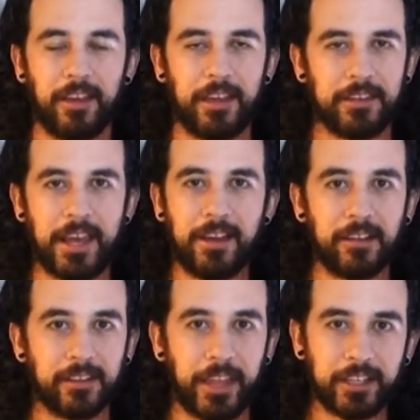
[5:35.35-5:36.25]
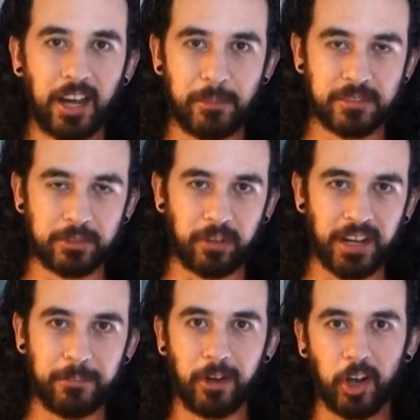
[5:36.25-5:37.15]
And yeah, like, comment,
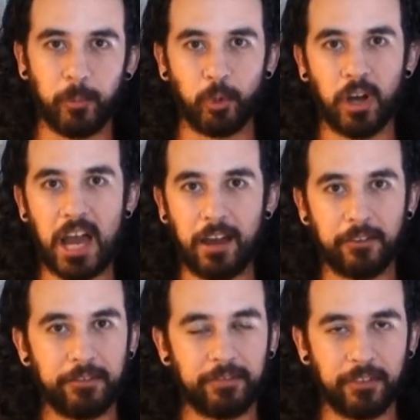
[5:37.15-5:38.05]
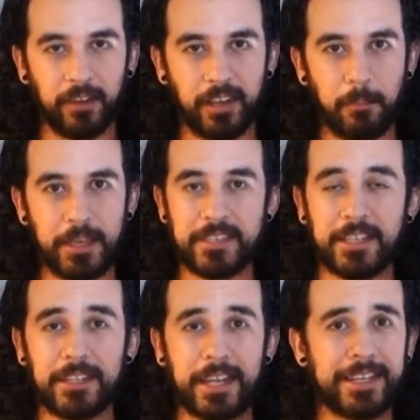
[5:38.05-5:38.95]
subscribe. I hope you all have an
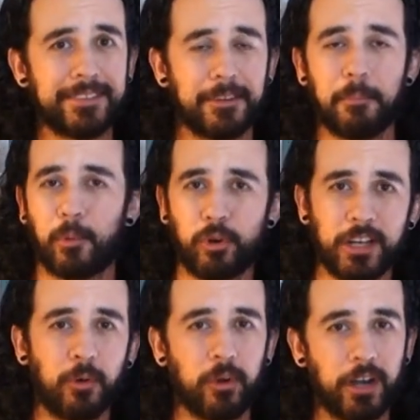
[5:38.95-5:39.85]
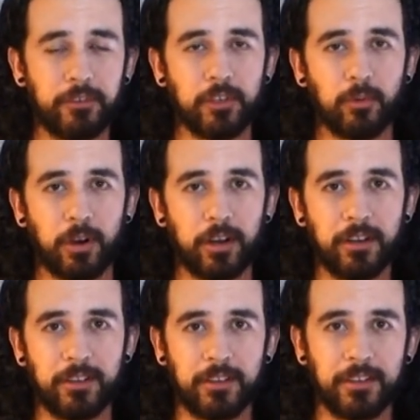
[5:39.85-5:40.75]
amazing night, morning, wherever you
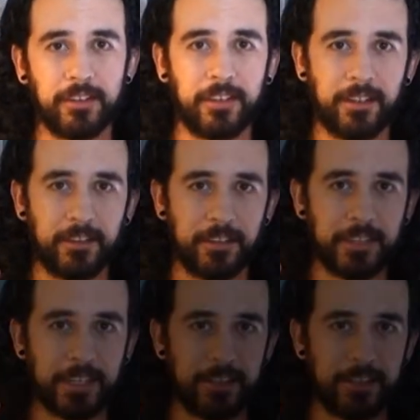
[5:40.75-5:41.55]
are. Take it